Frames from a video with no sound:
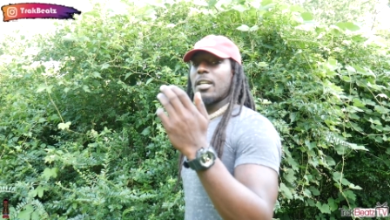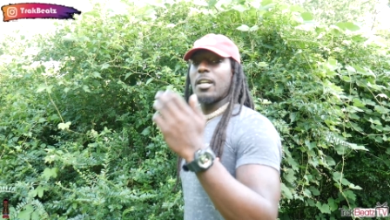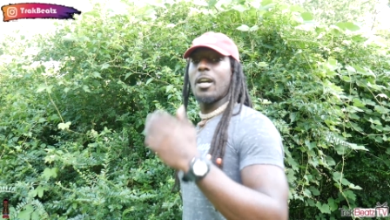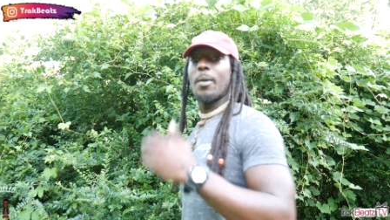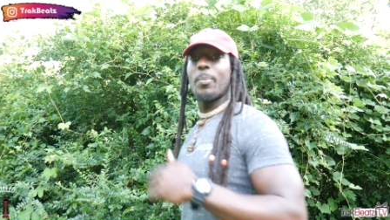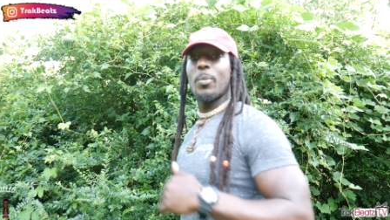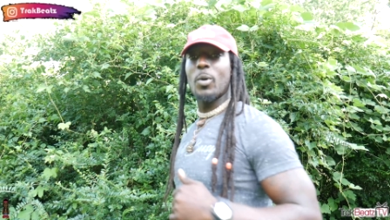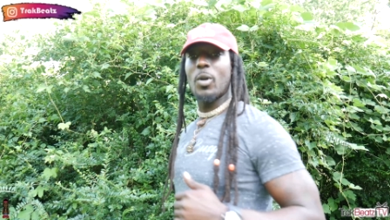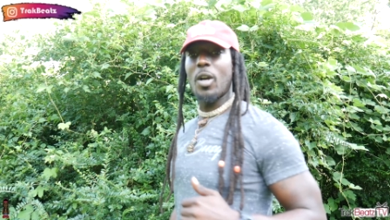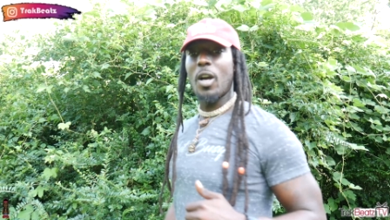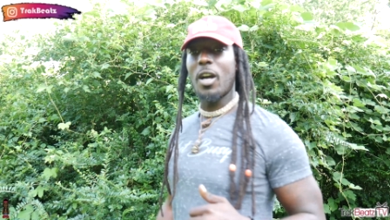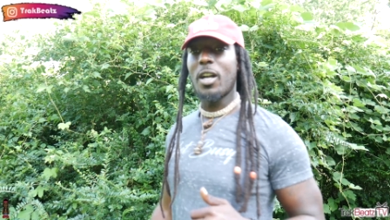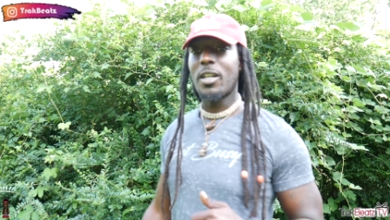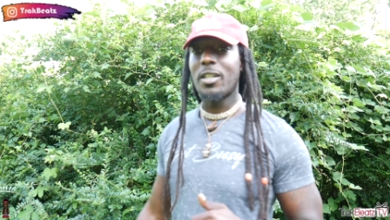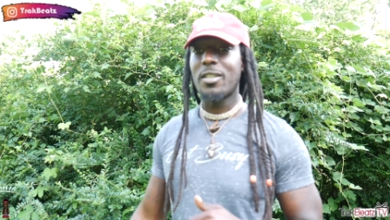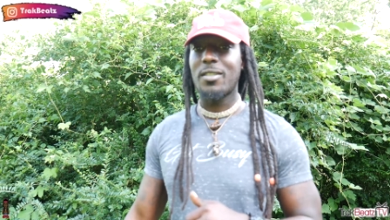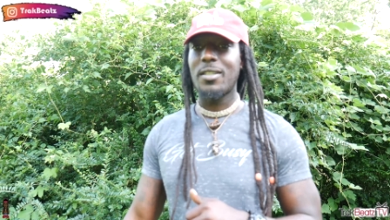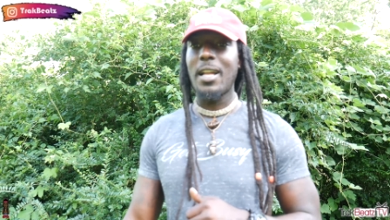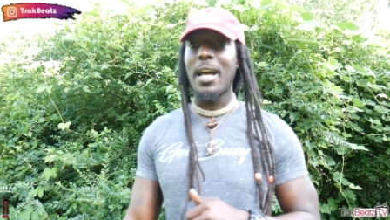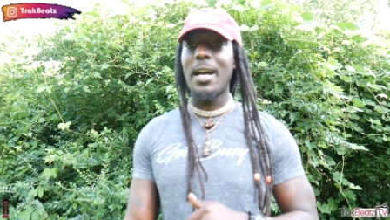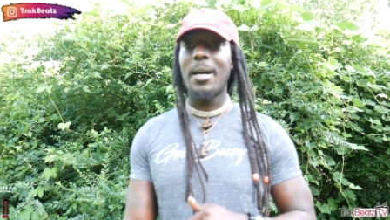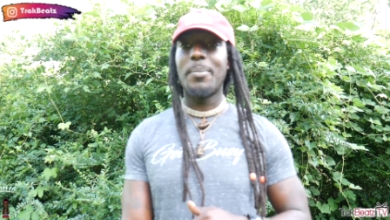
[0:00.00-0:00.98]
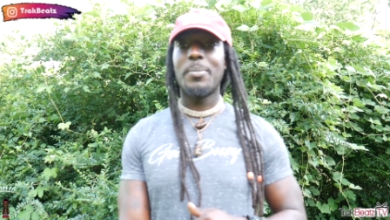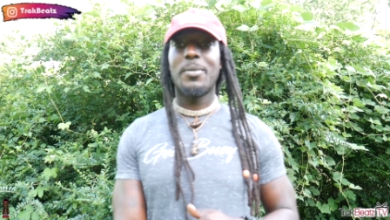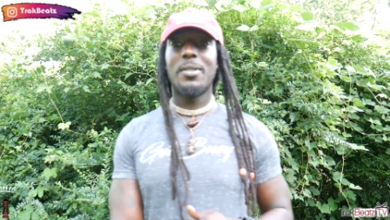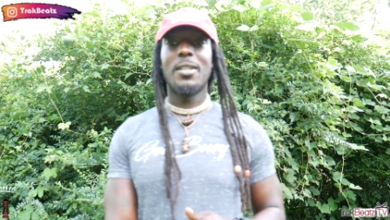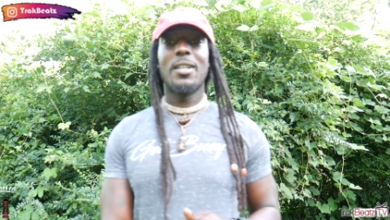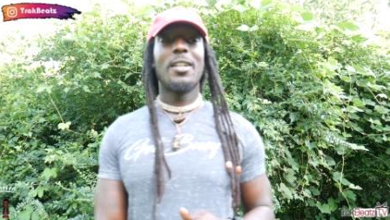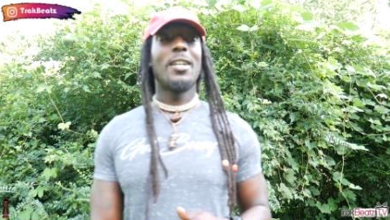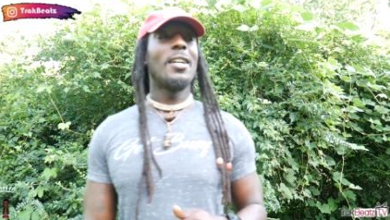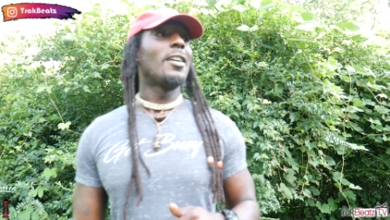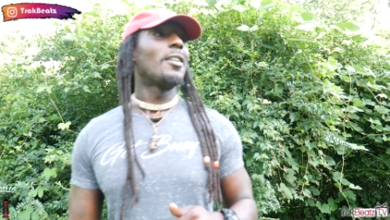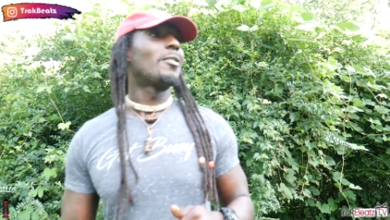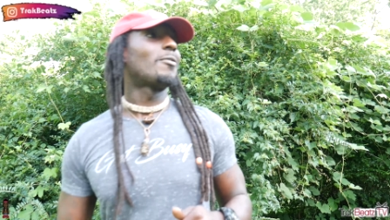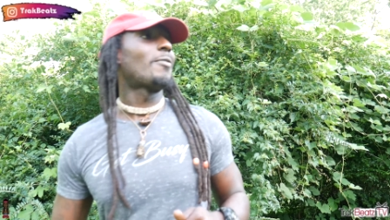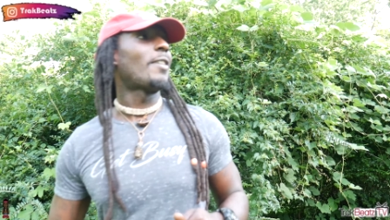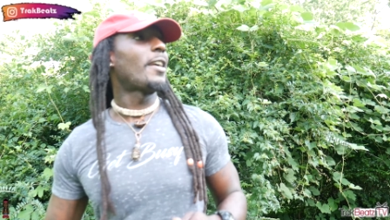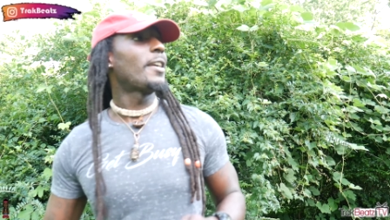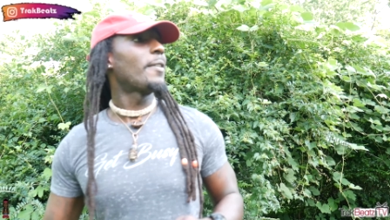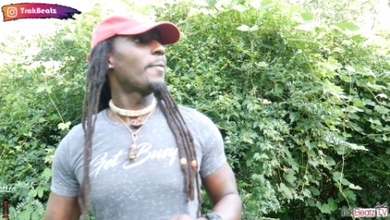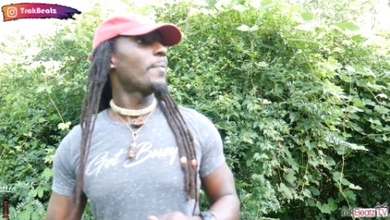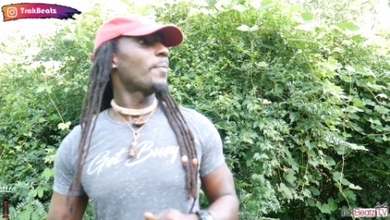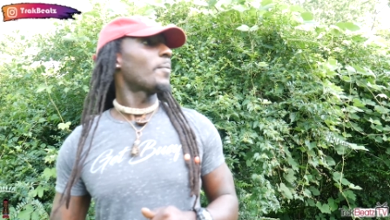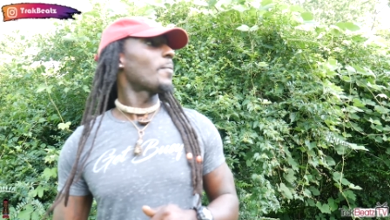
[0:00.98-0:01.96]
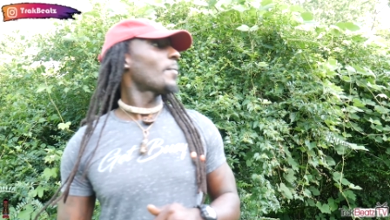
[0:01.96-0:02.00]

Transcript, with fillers: a couple cars stopped, right?